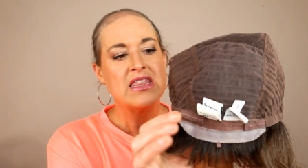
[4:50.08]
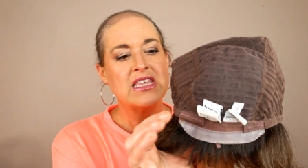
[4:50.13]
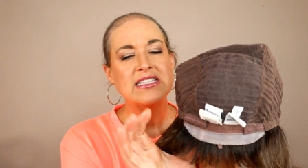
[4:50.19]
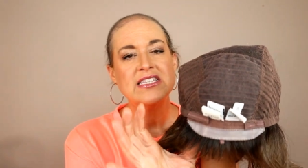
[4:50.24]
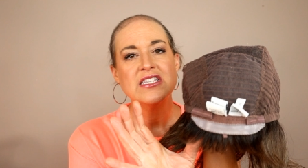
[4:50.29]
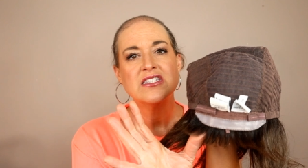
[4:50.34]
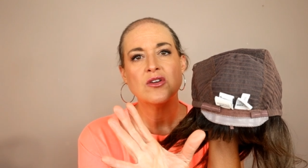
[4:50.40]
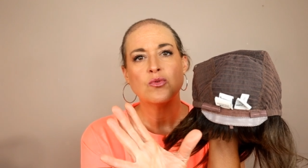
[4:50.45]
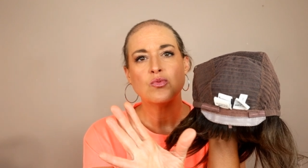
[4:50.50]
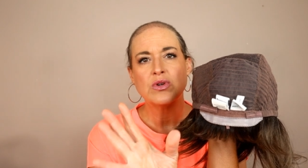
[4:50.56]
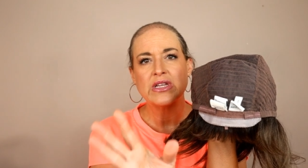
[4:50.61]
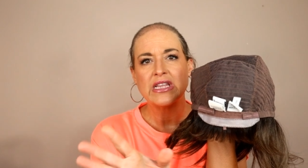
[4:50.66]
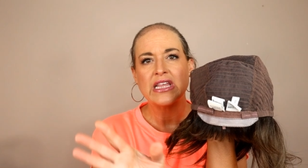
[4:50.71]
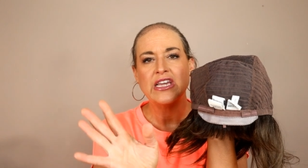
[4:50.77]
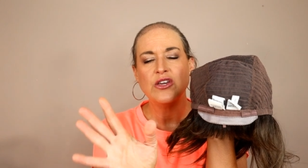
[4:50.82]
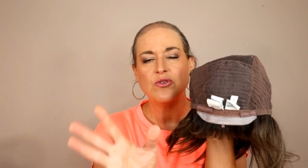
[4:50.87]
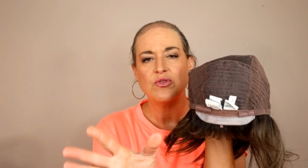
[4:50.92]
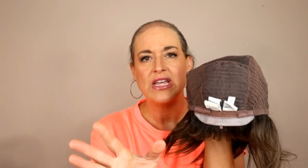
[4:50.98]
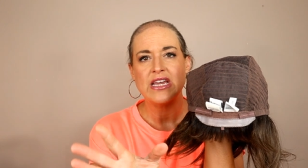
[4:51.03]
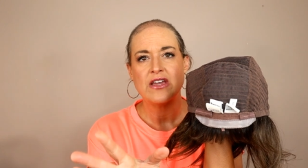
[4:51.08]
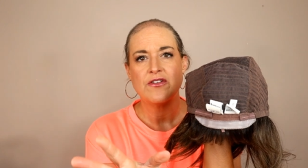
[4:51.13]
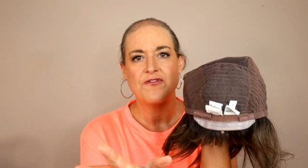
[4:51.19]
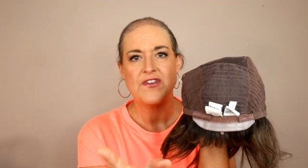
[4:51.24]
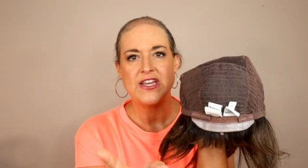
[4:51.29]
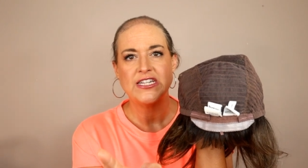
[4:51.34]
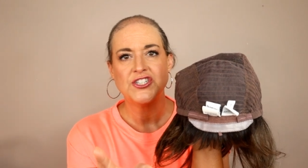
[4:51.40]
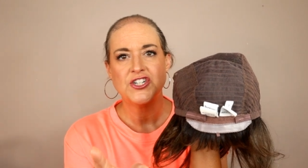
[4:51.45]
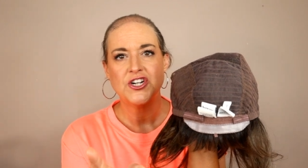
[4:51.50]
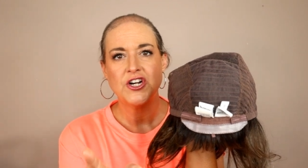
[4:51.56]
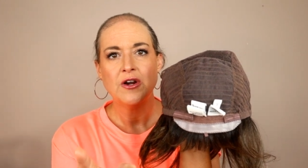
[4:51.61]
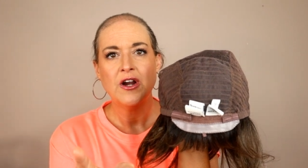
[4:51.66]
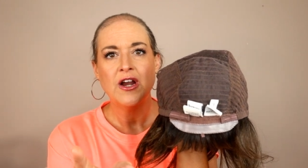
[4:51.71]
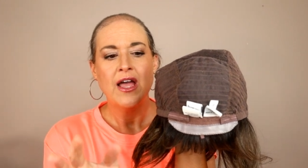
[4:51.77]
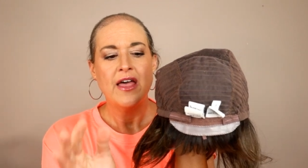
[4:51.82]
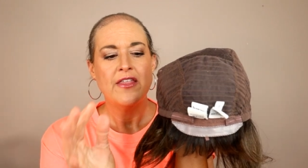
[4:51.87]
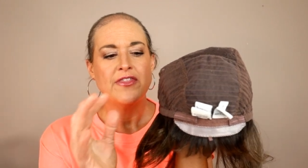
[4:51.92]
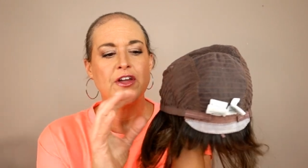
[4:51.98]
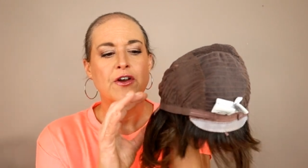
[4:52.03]
This is a really unique
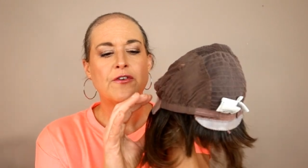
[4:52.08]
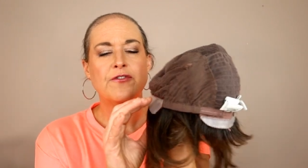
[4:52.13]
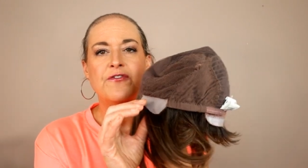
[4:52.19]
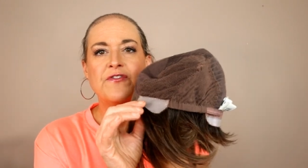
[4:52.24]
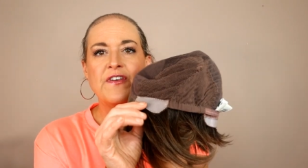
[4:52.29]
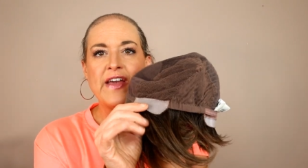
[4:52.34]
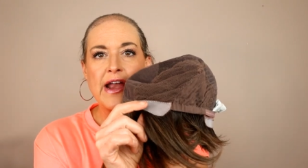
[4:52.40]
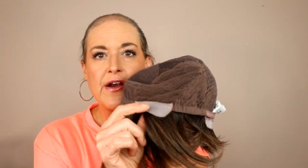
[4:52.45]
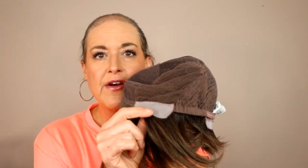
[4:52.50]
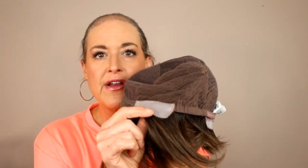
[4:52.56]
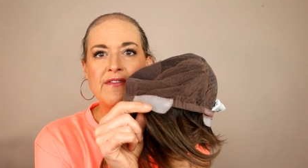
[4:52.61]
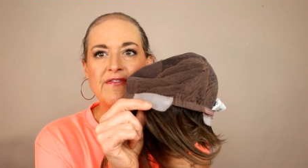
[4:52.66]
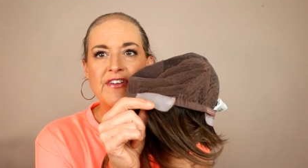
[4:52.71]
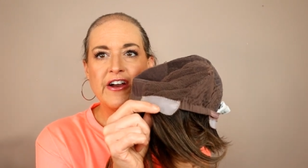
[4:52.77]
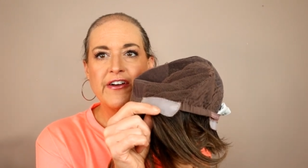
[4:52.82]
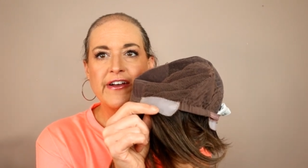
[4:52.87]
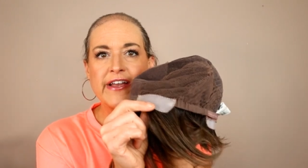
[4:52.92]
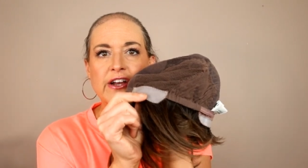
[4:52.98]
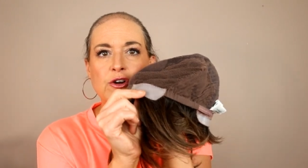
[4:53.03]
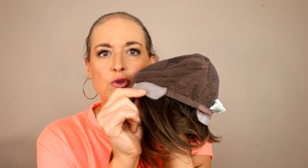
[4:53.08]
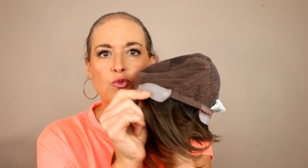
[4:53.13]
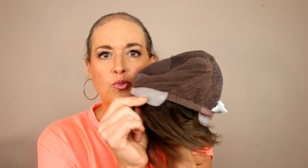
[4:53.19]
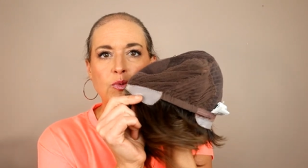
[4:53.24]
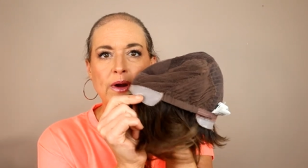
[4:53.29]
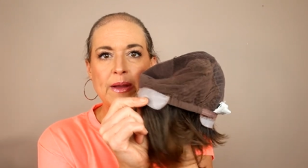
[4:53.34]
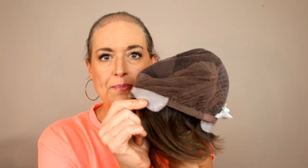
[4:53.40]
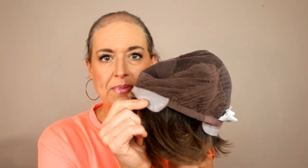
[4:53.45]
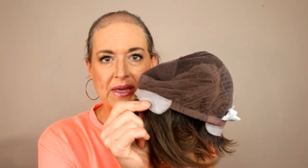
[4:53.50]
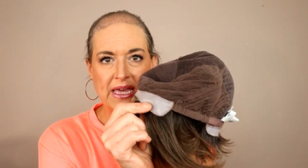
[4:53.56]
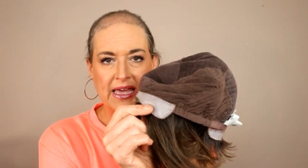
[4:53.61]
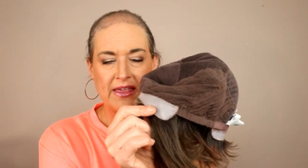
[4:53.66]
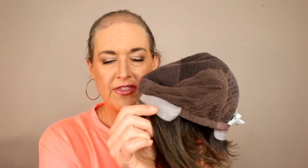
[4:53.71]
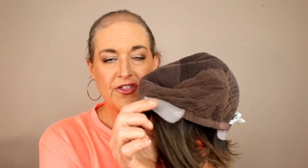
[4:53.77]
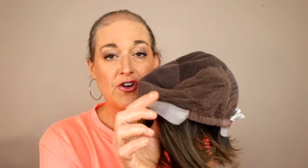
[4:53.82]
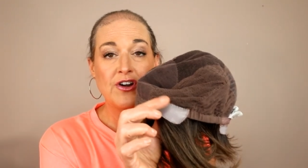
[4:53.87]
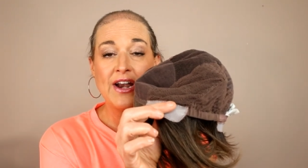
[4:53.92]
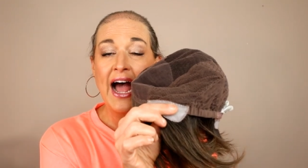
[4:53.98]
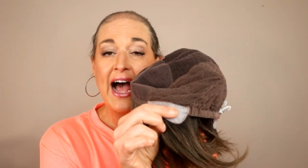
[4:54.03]
feature. They're very, very
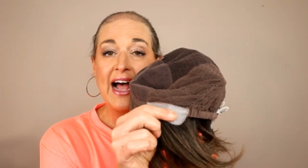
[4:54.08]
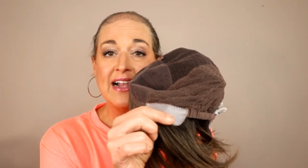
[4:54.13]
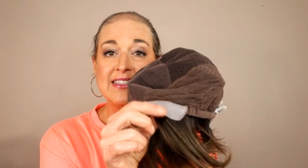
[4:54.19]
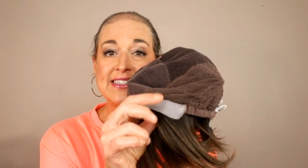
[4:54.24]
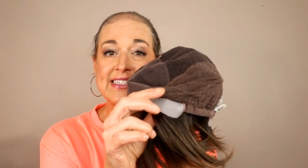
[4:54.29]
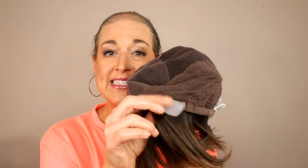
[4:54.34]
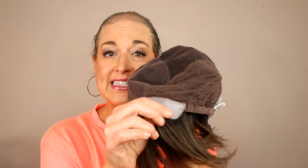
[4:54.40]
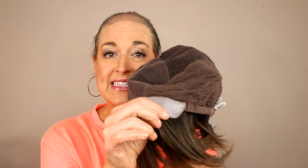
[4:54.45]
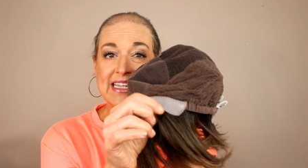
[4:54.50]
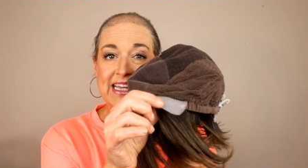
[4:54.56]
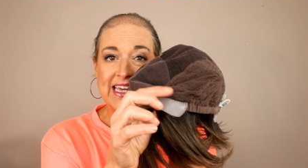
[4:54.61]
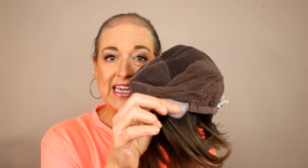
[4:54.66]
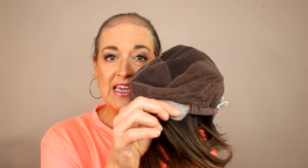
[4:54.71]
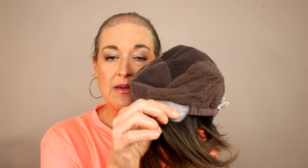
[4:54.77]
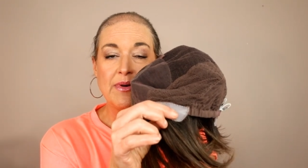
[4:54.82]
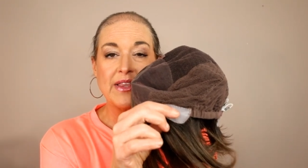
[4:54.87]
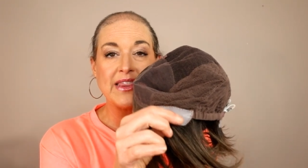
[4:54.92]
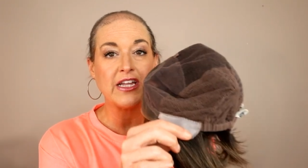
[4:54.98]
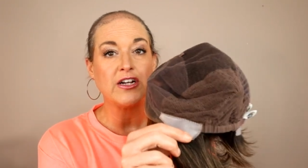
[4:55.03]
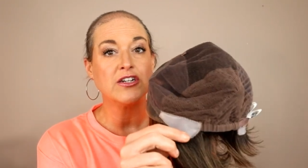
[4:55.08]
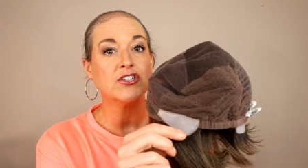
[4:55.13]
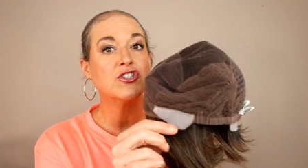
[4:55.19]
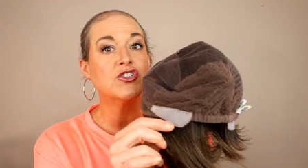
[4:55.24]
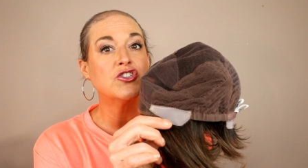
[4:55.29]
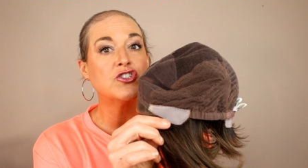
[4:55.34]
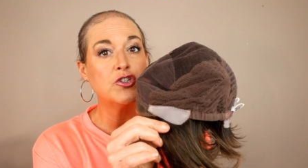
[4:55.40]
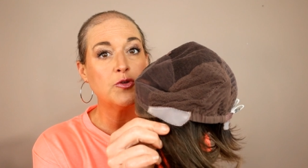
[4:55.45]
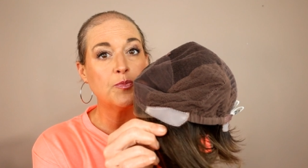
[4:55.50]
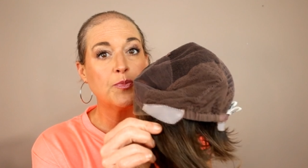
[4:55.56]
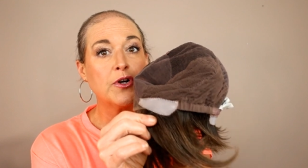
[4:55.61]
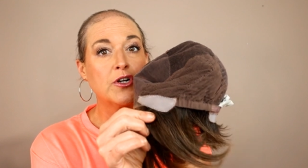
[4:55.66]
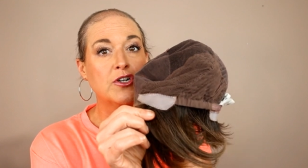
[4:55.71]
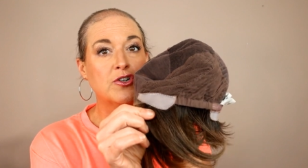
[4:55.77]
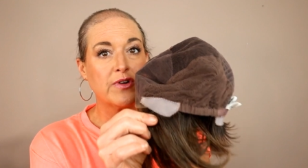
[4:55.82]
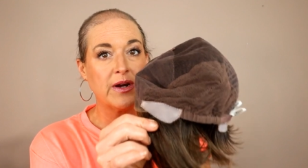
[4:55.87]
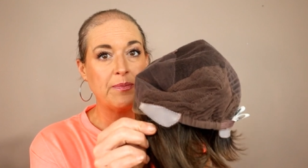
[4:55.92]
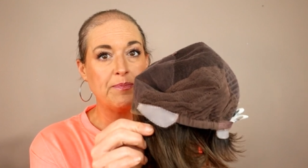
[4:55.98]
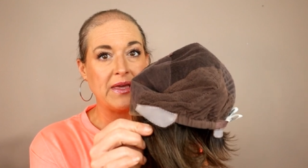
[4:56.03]
grippy. They're not sticky, but they're
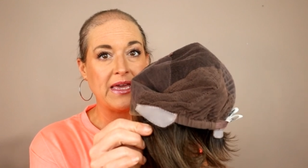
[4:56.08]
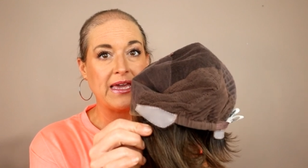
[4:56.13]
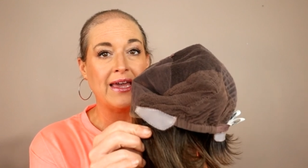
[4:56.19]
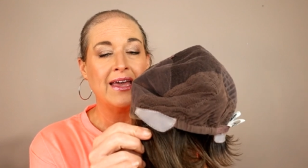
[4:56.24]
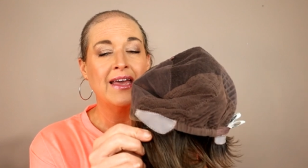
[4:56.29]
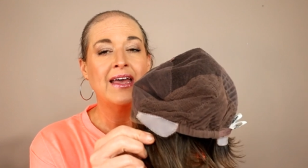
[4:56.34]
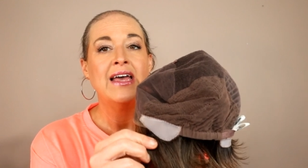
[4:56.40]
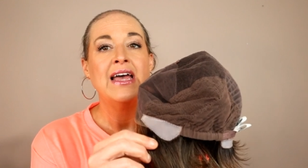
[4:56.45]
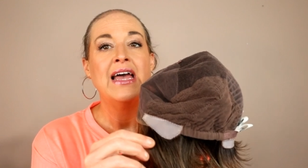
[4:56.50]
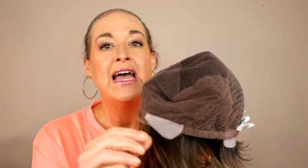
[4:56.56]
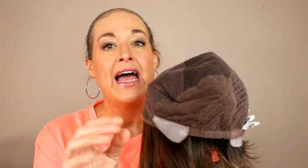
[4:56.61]
super grippy.